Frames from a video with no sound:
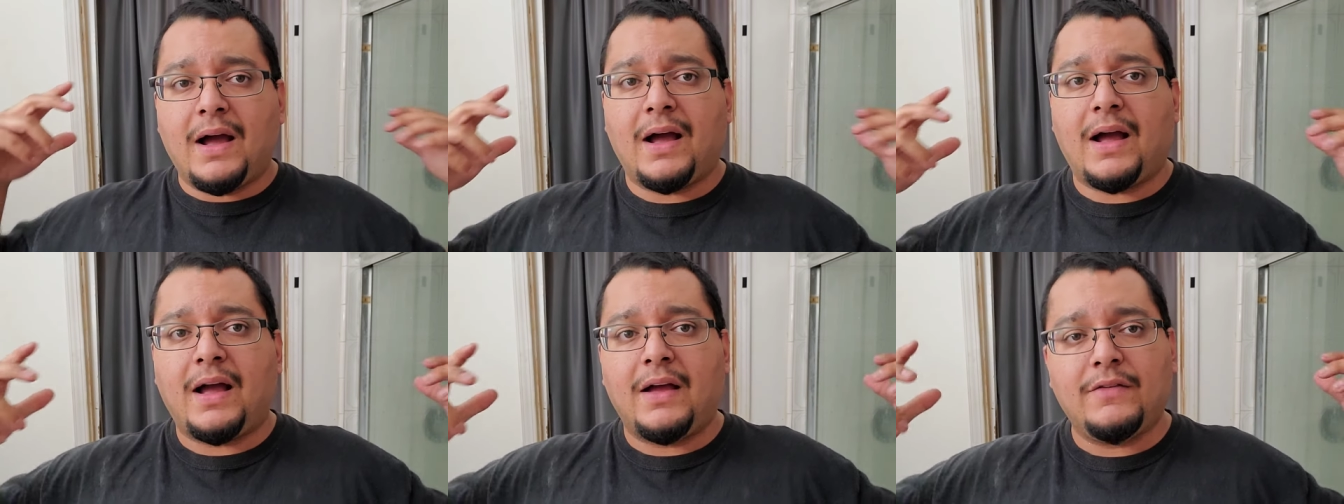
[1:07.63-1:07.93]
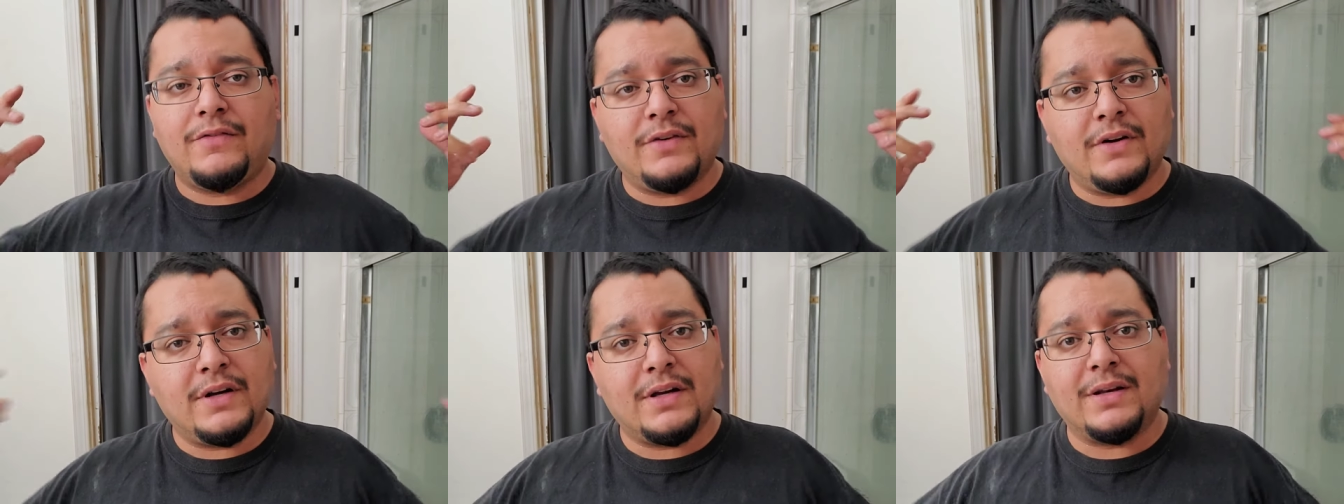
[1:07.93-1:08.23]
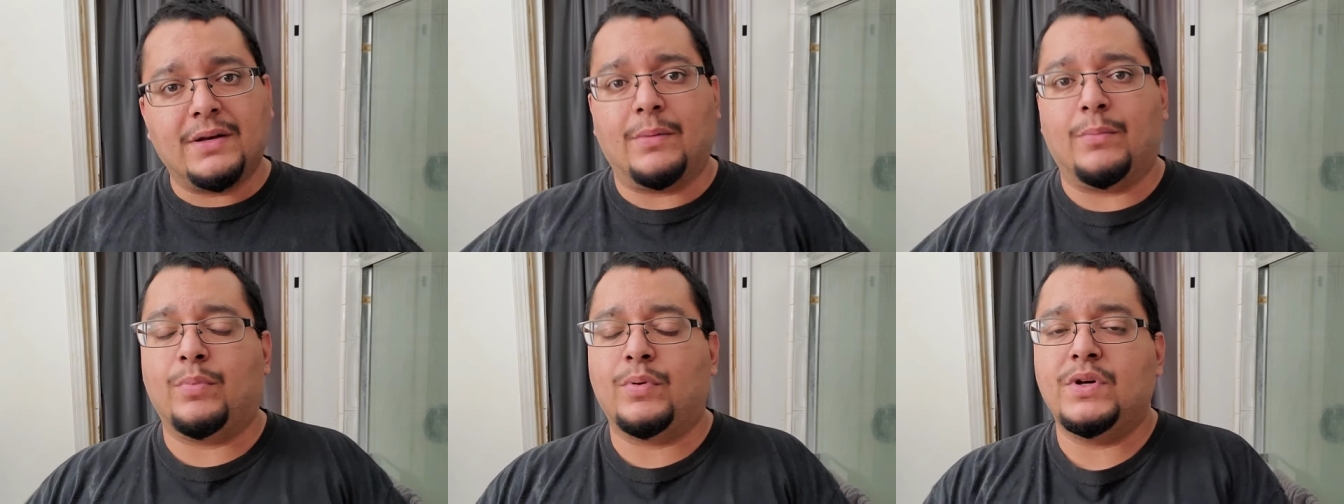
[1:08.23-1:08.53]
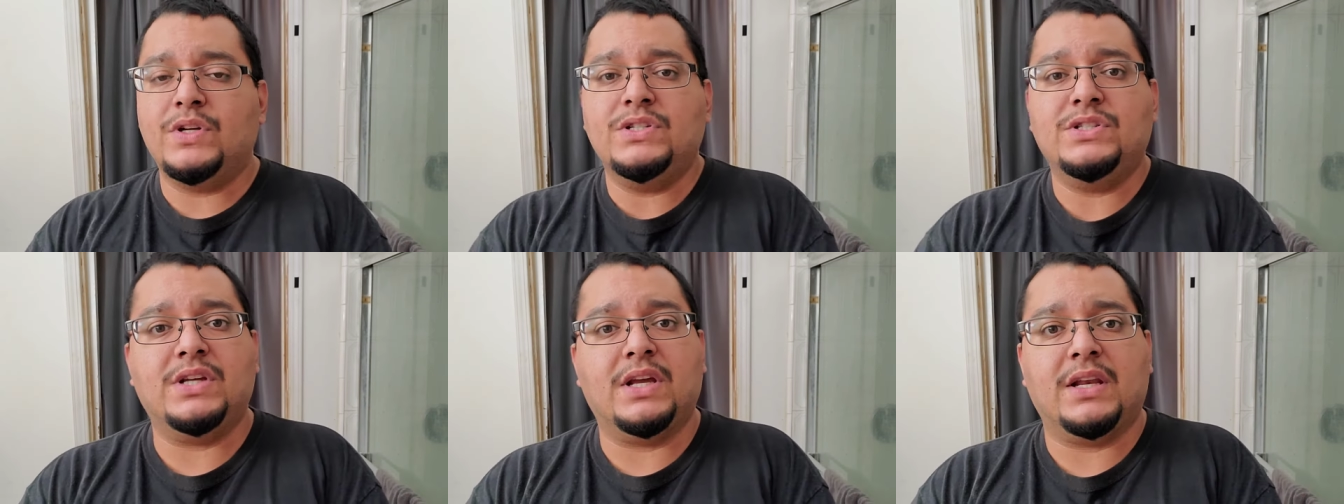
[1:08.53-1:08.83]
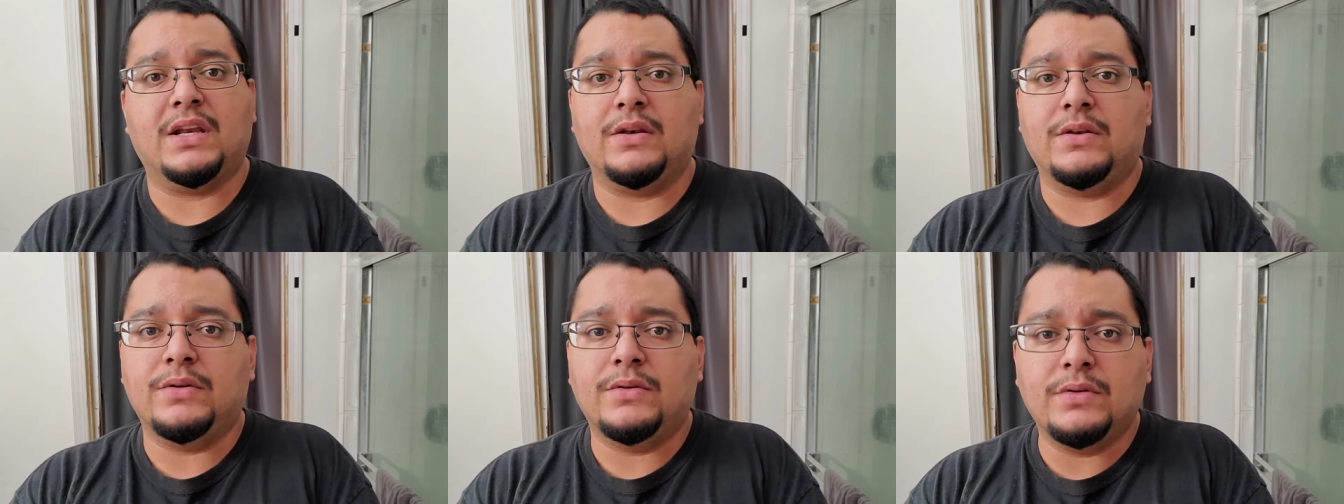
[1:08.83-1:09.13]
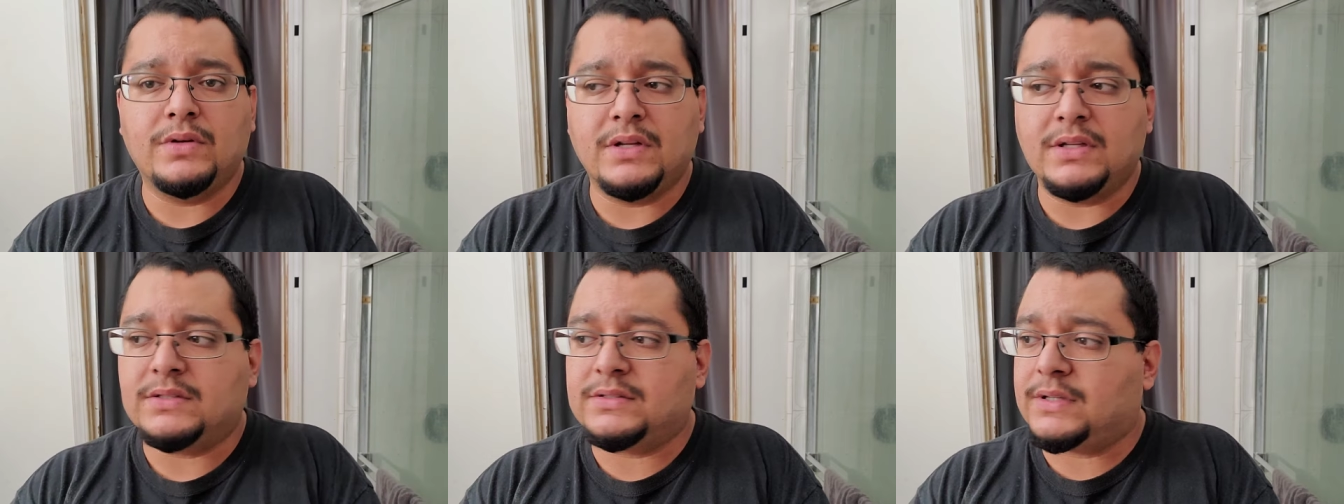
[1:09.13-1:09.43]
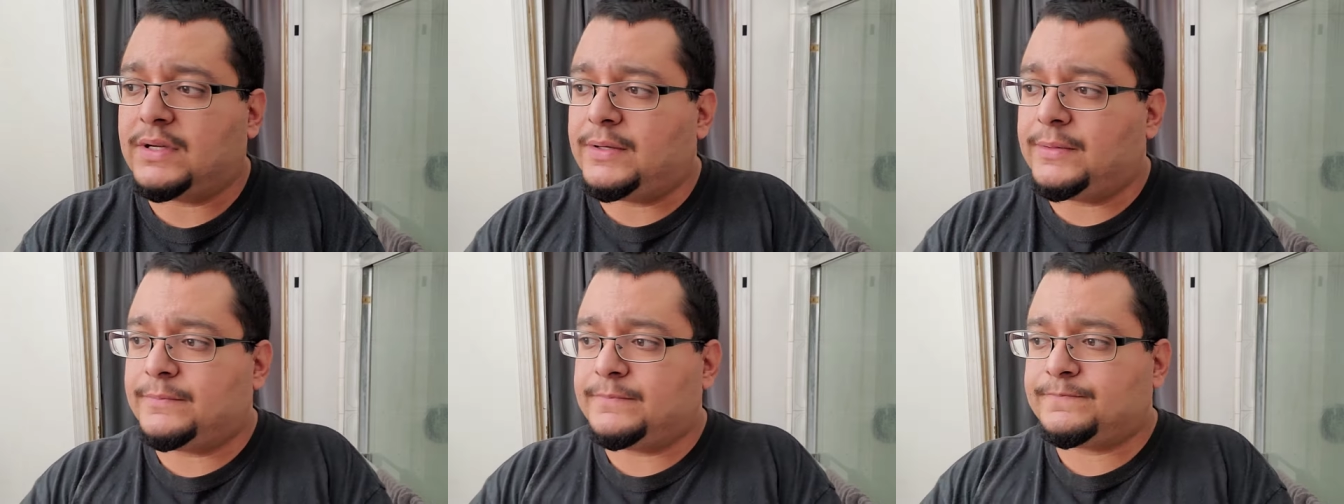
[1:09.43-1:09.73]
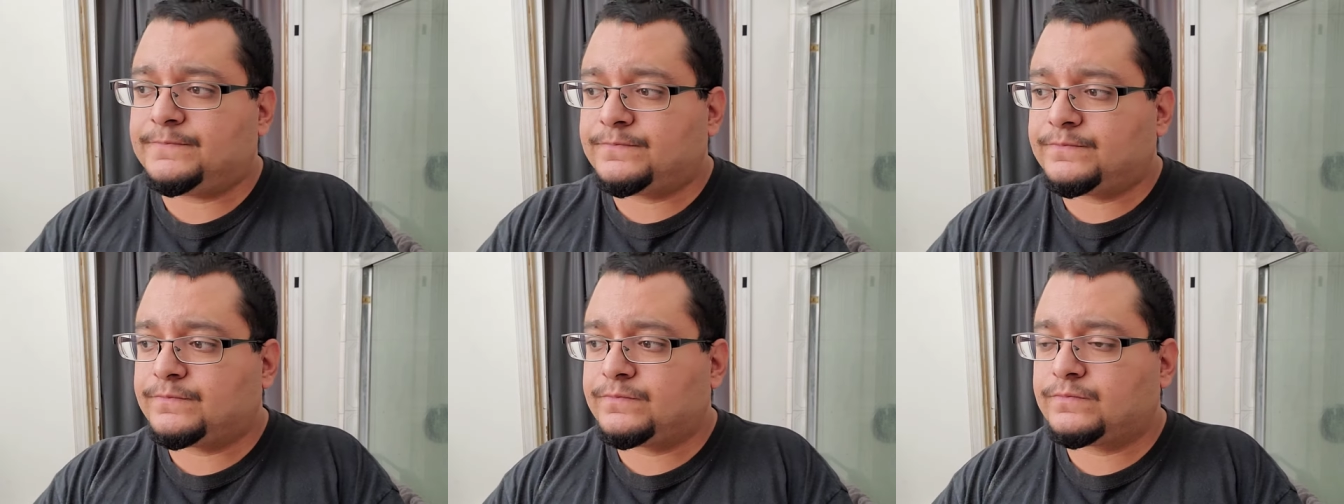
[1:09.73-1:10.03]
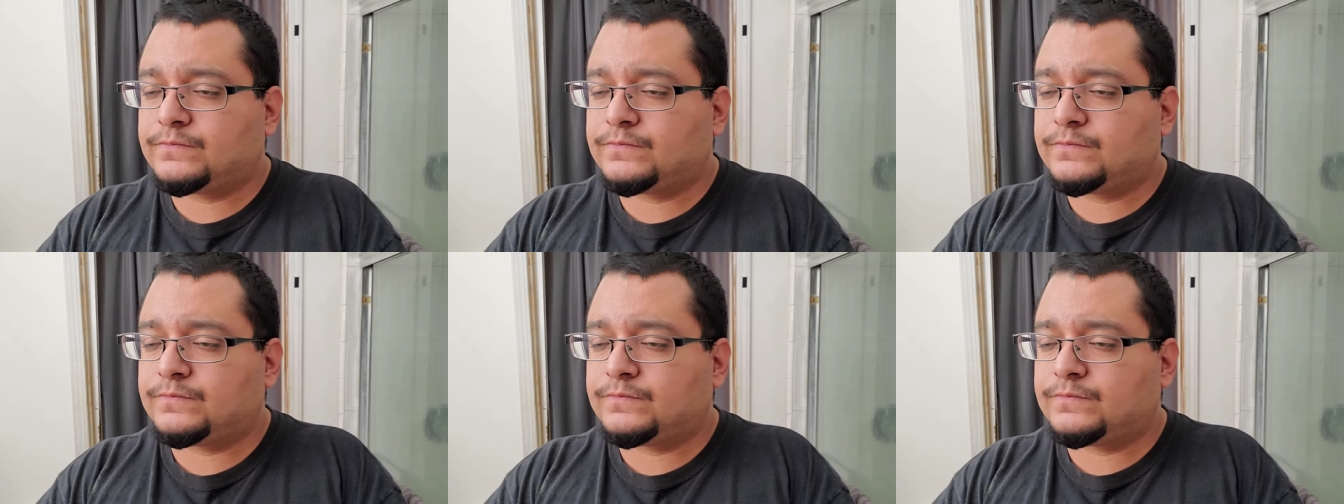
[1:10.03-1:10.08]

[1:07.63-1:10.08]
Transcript: i fucking appreciate it dude it's um